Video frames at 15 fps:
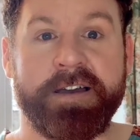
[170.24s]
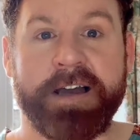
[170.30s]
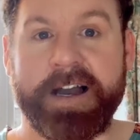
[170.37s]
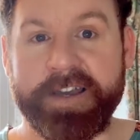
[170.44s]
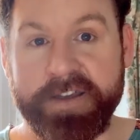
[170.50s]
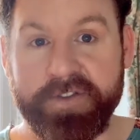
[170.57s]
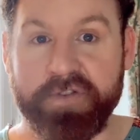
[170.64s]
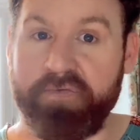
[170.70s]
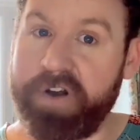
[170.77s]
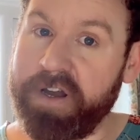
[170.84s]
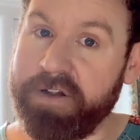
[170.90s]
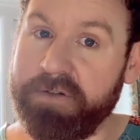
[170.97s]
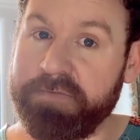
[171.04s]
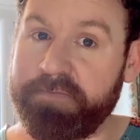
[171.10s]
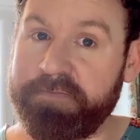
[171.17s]
are you the
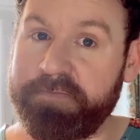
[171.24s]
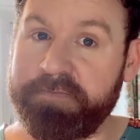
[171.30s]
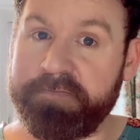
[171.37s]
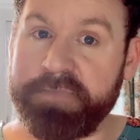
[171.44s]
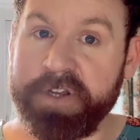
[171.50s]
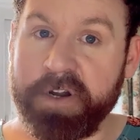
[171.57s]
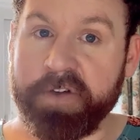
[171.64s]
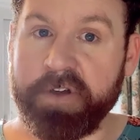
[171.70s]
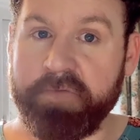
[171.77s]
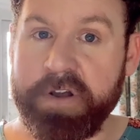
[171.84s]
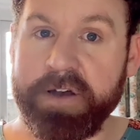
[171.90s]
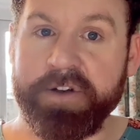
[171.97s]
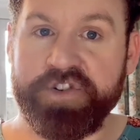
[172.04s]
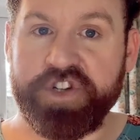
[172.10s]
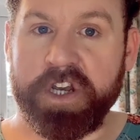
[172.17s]
real, you know, the
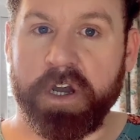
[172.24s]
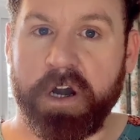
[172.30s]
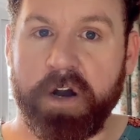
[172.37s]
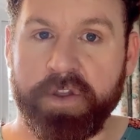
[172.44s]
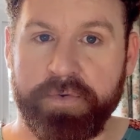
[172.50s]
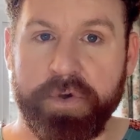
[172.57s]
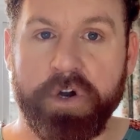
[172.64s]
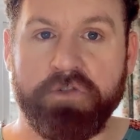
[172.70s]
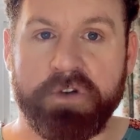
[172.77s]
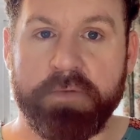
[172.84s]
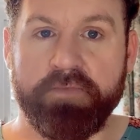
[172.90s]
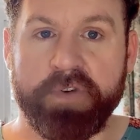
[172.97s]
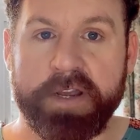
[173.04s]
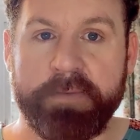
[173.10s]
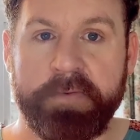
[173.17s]
real GR, the real Grim
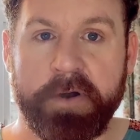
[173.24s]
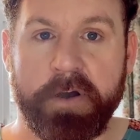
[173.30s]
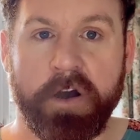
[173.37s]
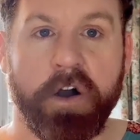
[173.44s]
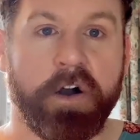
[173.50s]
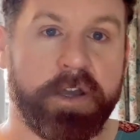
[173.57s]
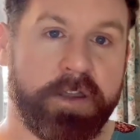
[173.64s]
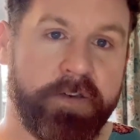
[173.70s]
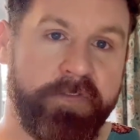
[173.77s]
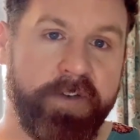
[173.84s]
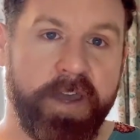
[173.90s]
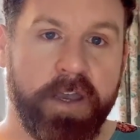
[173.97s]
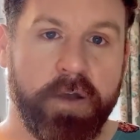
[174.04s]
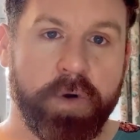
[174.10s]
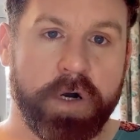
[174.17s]
Reaper, or are you the
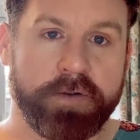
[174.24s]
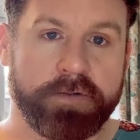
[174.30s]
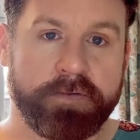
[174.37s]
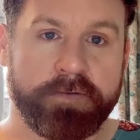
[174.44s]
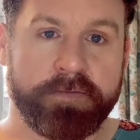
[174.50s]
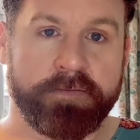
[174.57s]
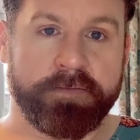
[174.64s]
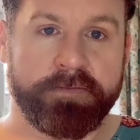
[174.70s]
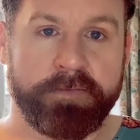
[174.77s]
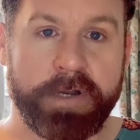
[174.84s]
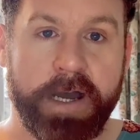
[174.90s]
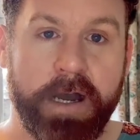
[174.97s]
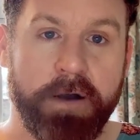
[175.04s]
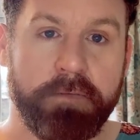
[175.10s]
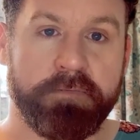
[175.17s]
fake one?
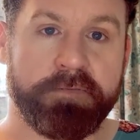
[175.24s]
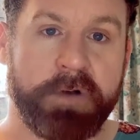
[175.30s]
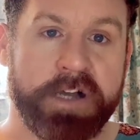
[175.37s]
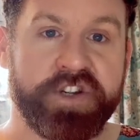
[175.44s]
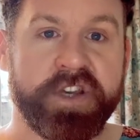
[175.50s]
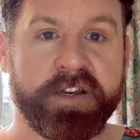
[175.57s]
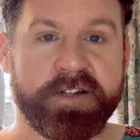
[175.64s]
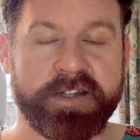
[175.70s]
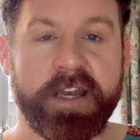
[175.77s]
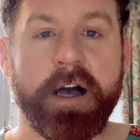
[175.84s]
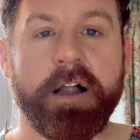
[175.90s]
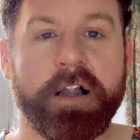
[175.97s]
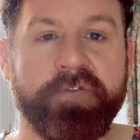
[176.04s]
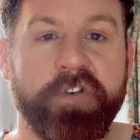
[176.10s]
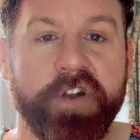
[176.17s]
Now, as you can
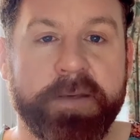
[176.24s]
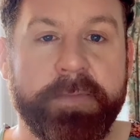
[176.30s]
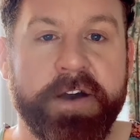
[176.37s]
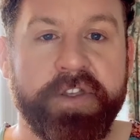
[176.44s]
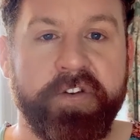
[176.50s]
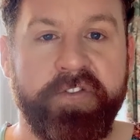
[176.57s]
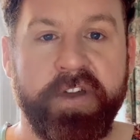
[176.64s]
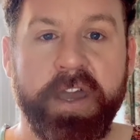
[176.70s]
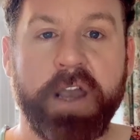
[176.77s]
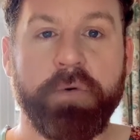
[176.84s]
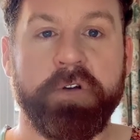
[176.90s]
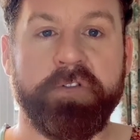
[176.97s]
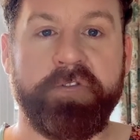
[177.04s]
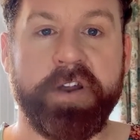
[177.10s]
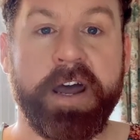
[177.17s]
tell, I've only met the fake
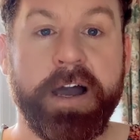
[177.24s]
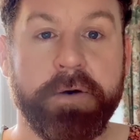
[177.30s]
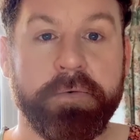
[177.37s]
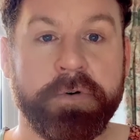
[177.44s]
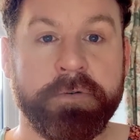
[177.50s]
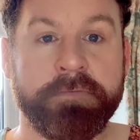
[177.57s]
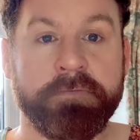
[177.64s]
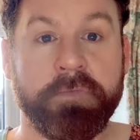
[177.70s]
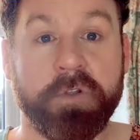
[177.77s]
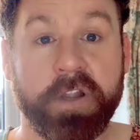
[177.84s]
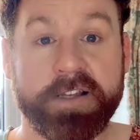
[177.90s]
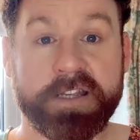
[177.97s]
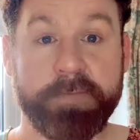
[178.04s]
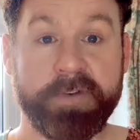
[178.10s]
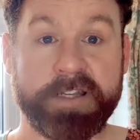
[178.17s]
one for now,
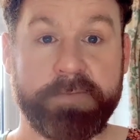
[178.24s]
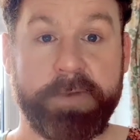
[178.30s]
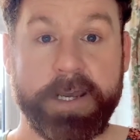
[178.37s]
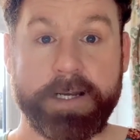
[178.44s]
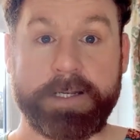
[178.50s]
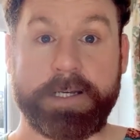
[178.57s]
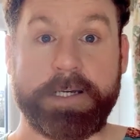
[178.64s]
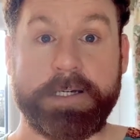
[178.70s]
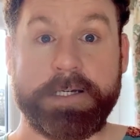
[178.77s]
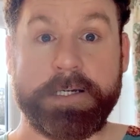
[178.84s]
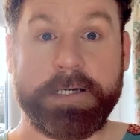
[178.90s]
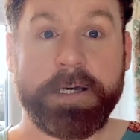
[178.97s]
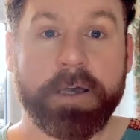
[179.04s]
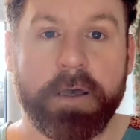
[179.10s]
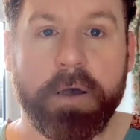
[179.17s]
unless I'm a spectre.
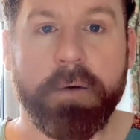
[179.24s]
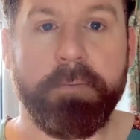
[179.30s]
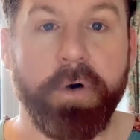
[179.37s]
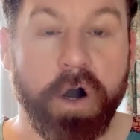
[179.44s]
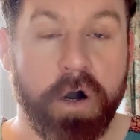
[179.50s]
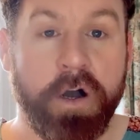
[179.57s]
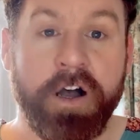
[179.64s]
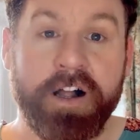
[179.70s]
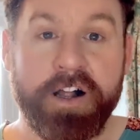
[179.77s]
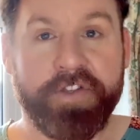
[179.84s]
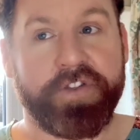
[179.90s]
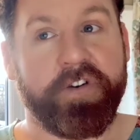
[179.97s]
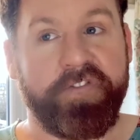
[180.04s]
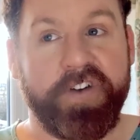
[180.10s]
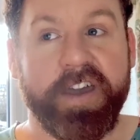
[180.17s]
But
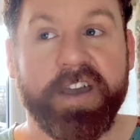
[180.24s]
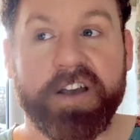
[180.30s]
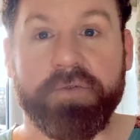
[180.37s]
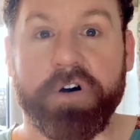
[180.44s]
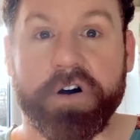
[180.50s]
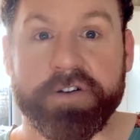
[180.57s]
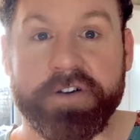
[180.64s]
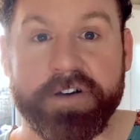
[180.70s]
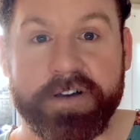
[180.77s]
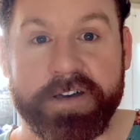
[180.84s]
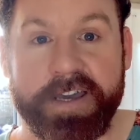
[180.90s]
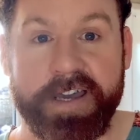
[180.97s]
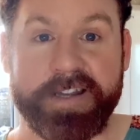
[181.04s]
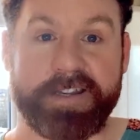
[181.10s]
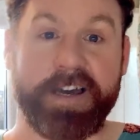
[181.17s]
the fake one is